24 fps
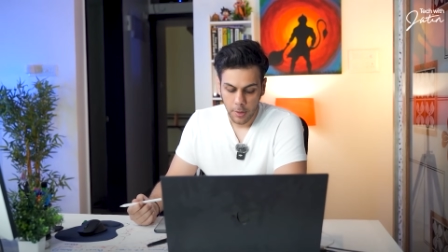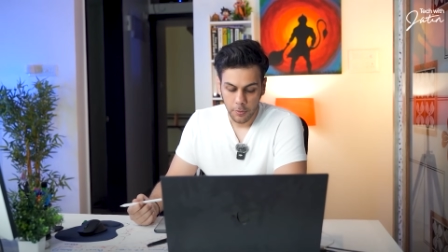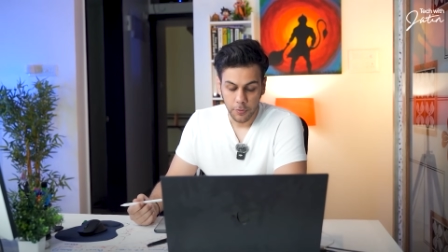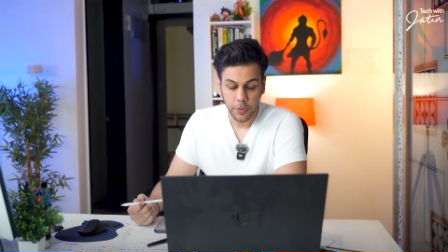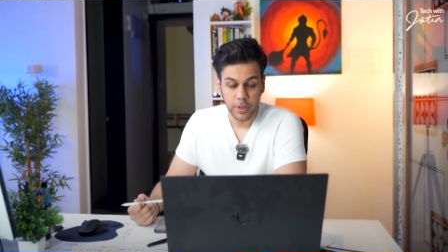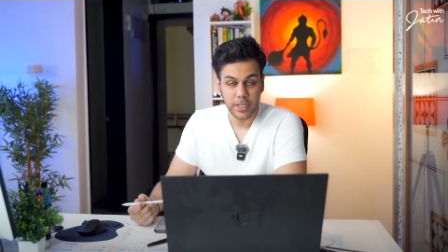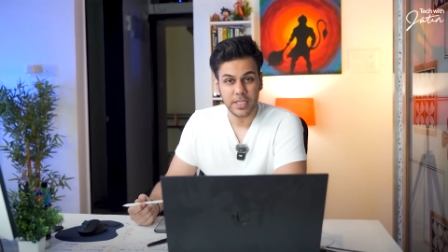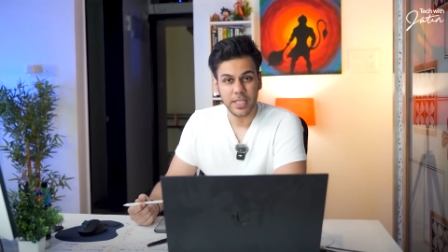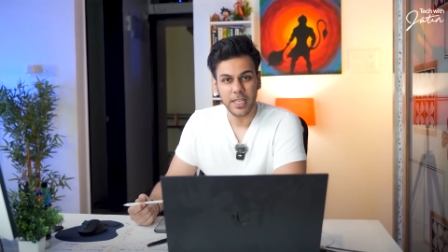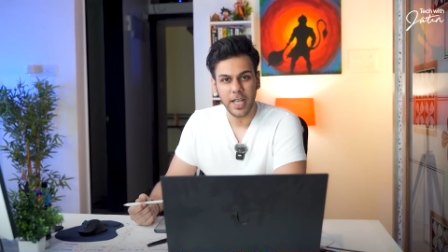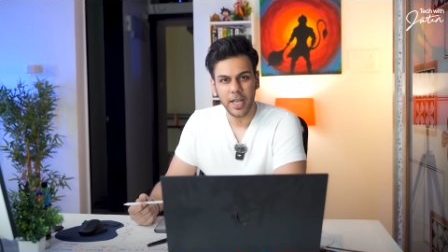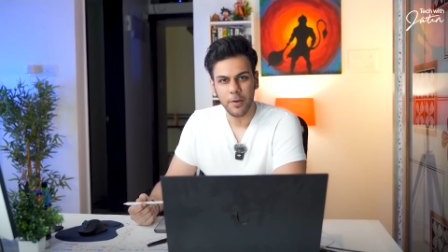
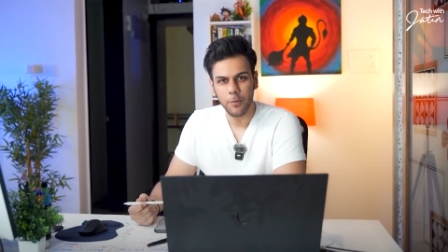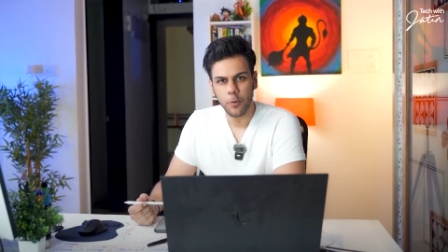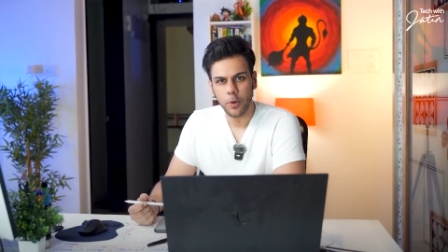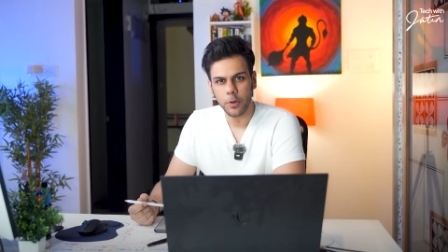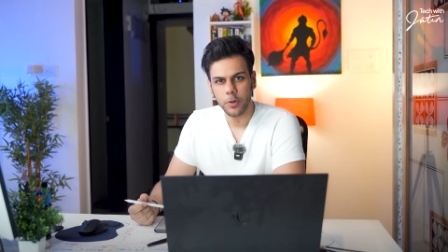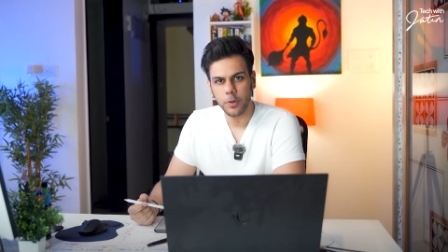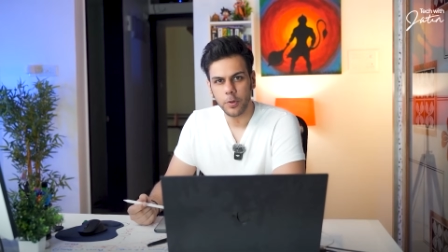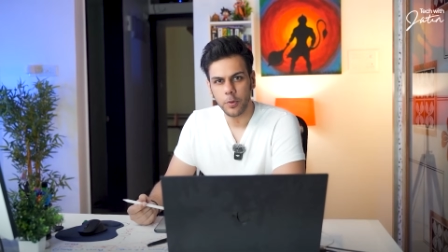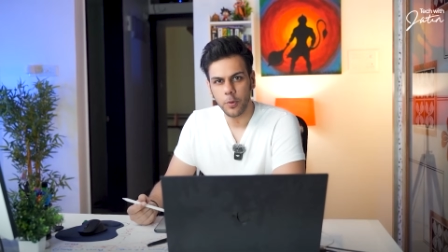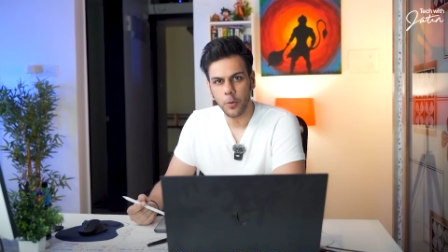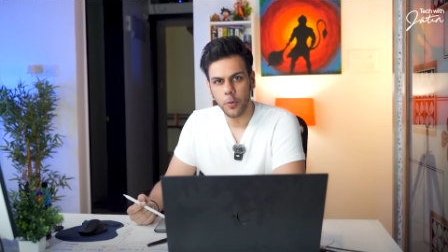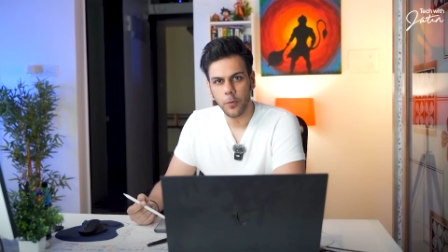Firstly, I
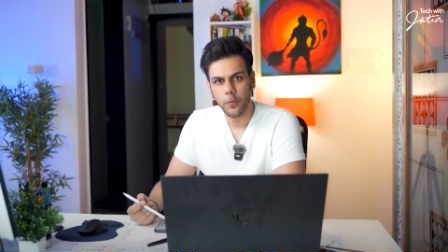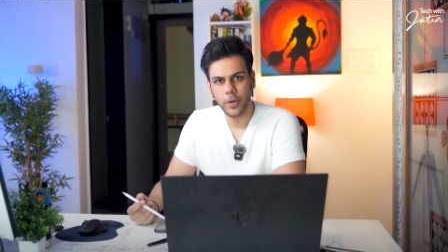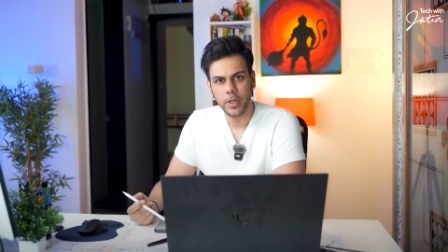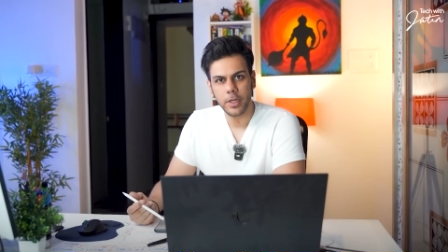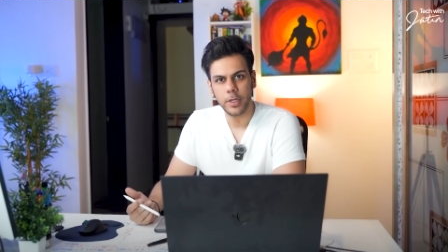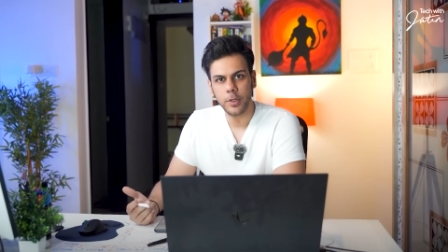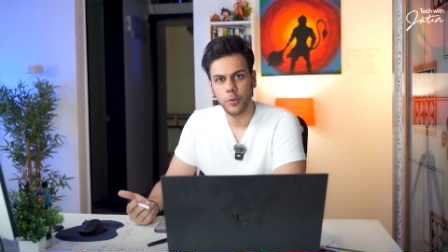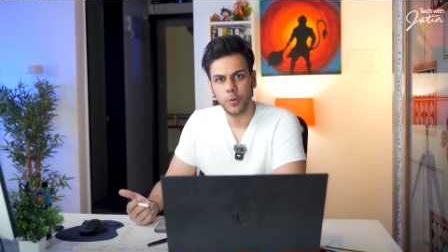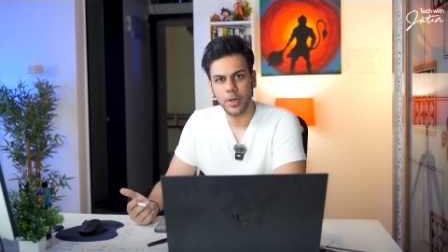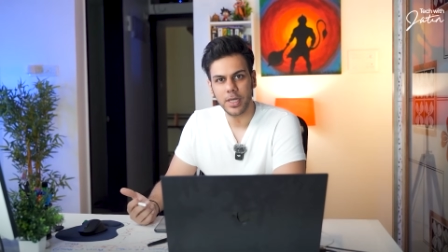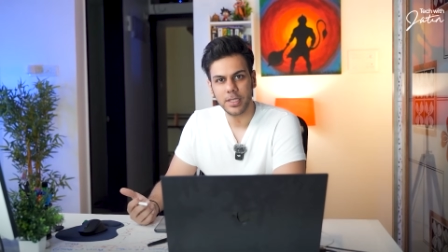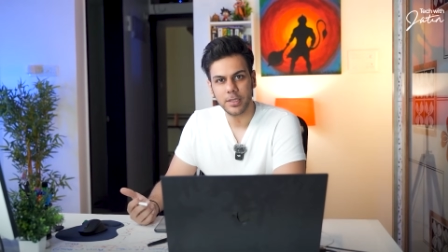want to know
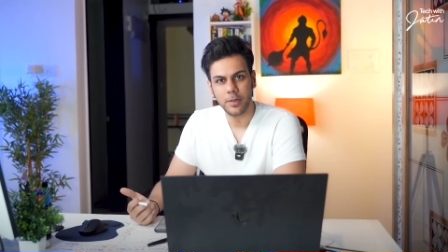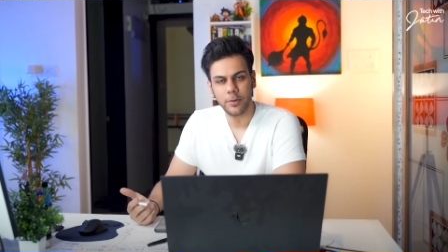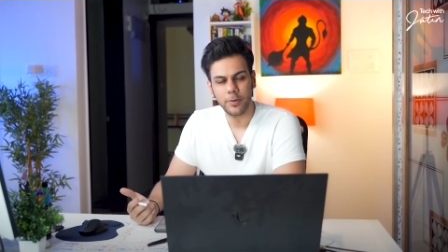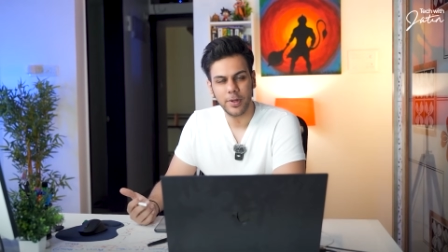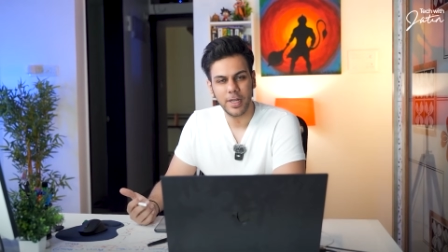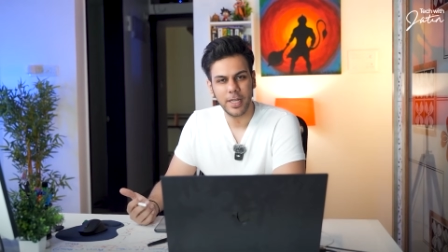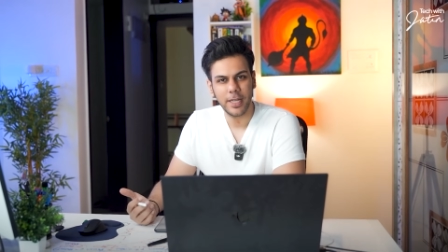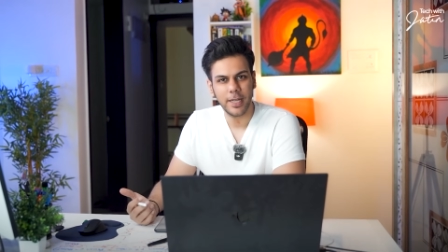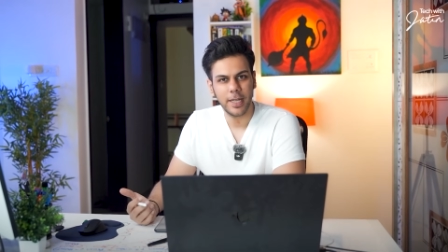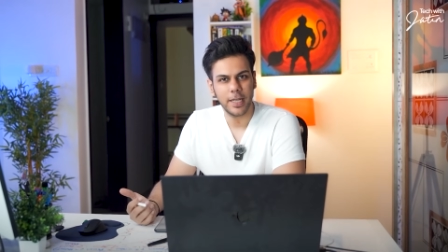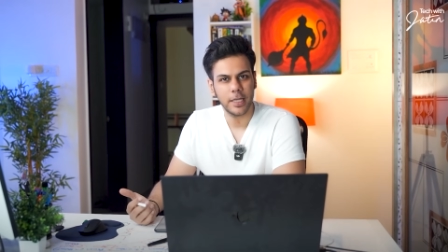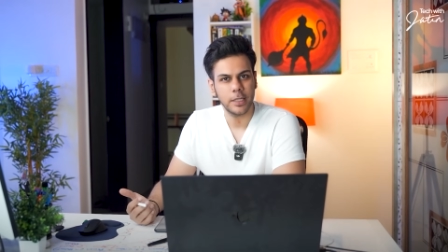whether you guys are
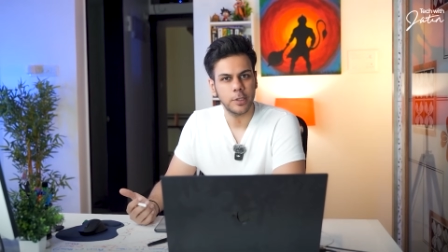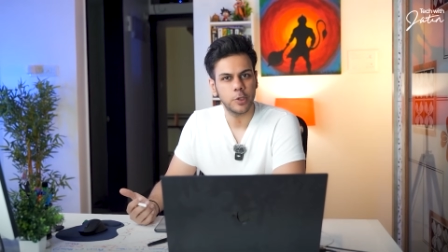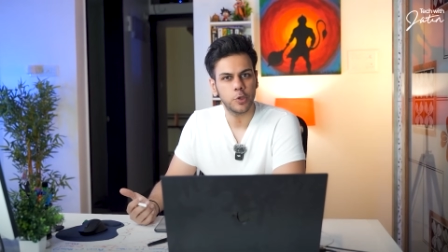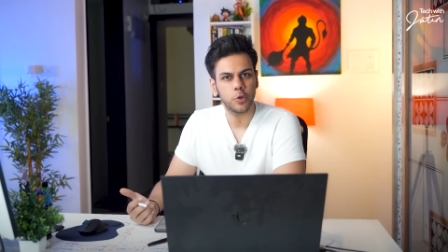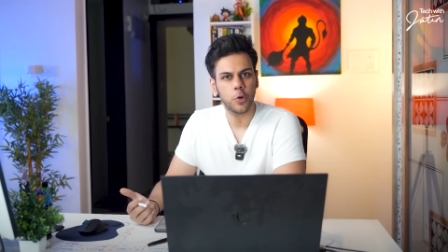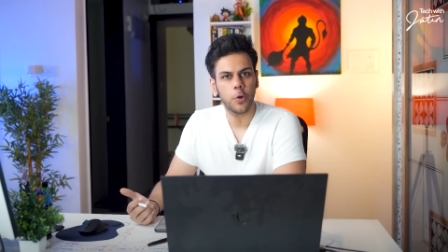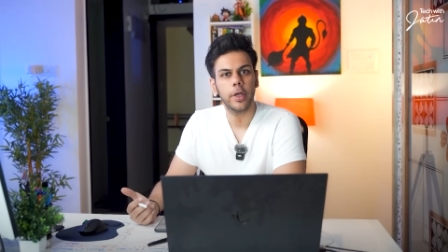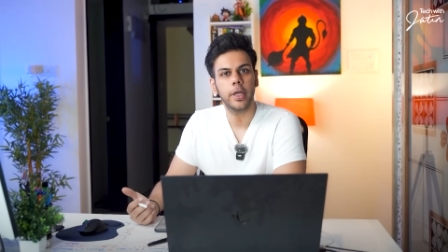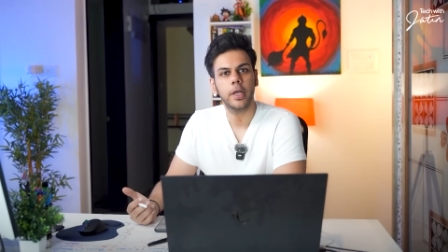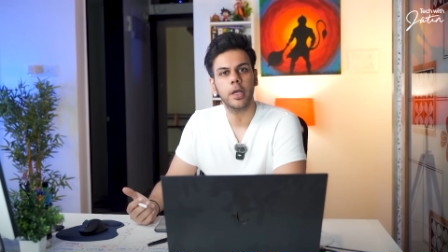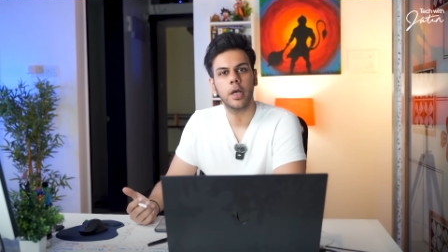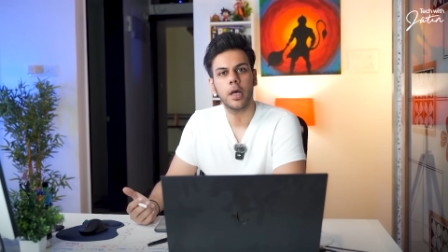really
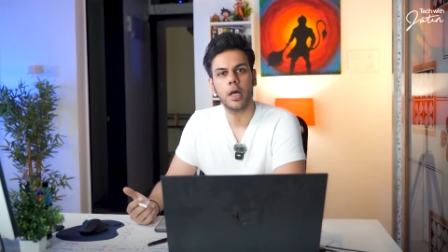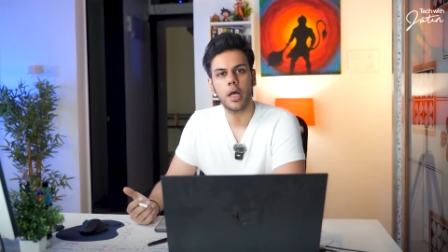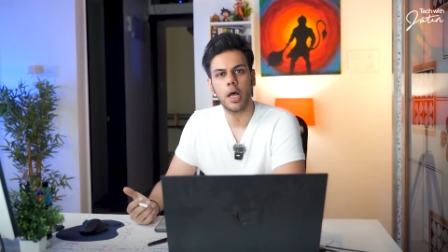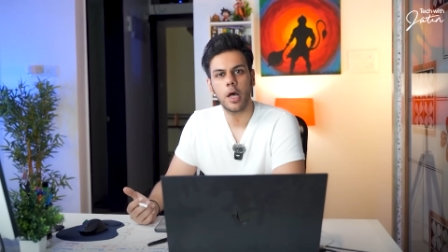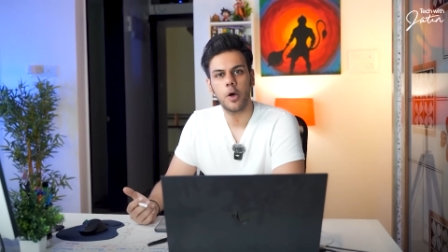enjoying